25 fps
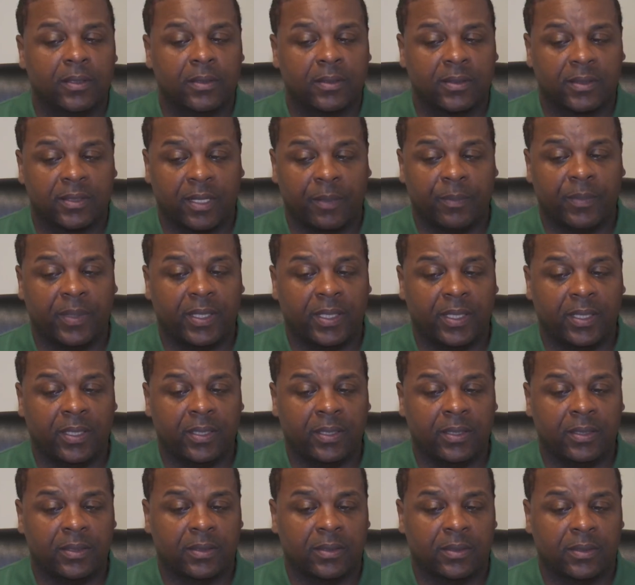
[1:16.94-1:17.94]
some of
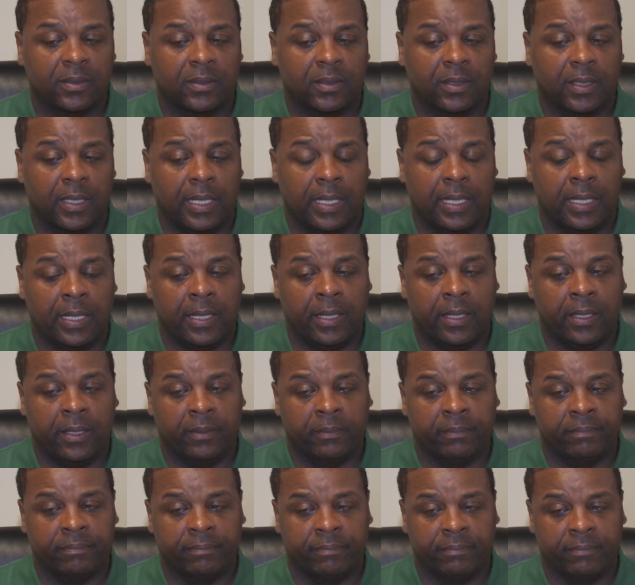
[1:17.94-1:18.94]
these
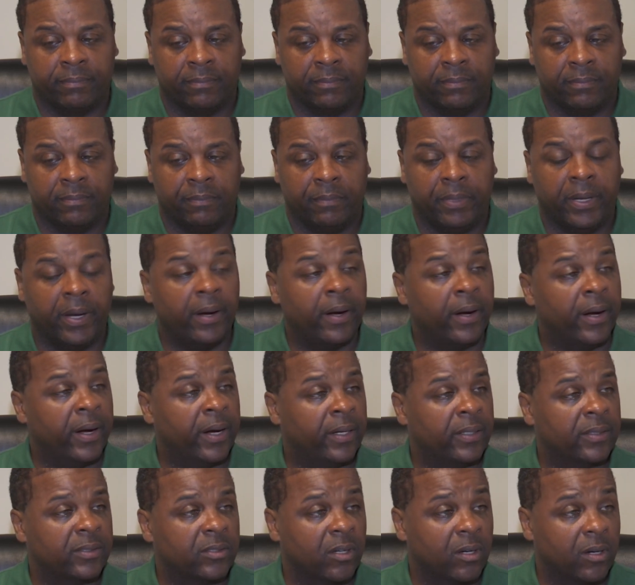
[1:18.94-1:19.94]
um,
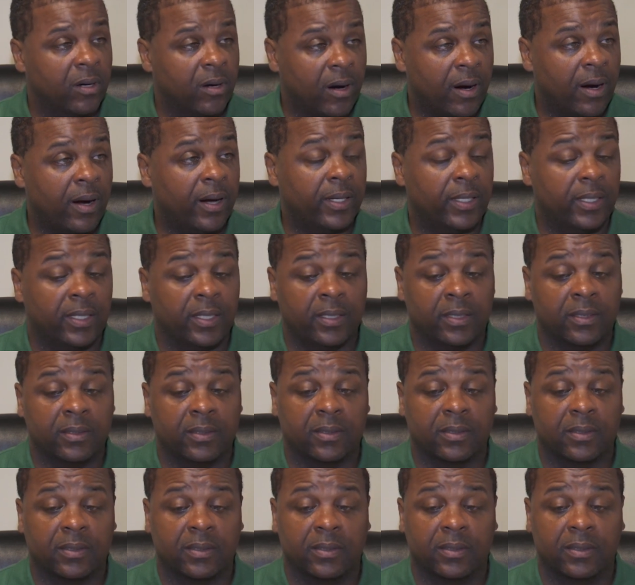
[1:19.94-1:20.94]
parents or
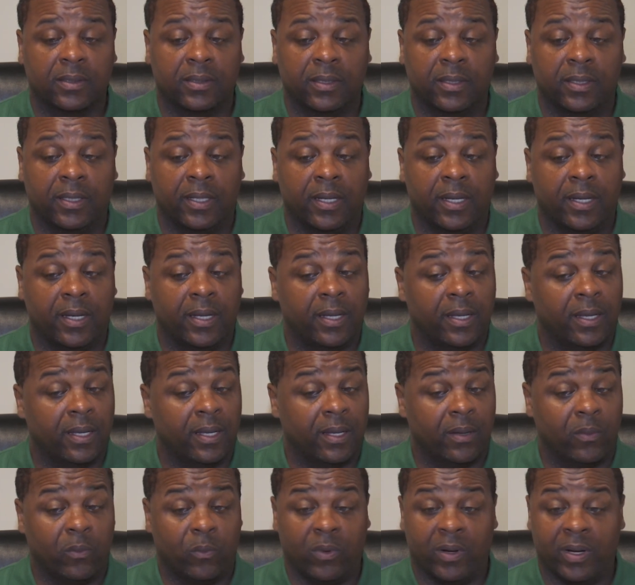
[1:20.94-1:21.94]
guardians
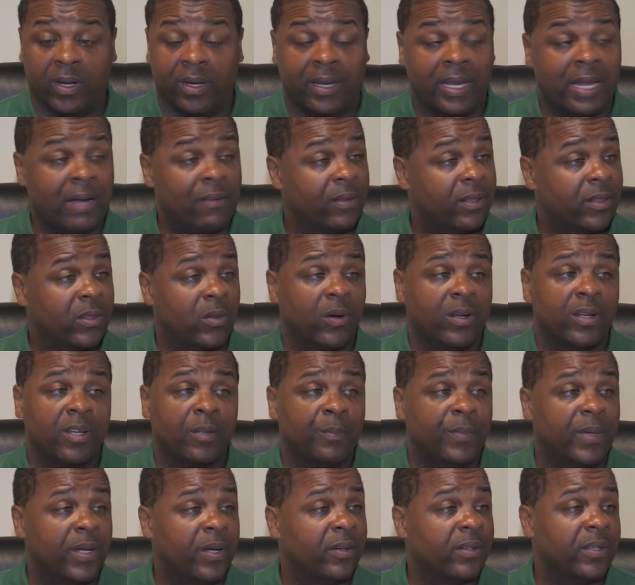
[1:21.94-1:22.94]
would have never thought in a
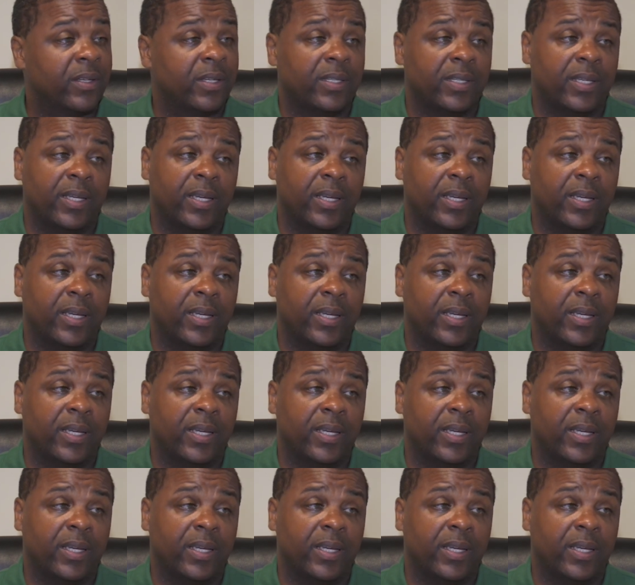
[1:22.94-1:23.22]
million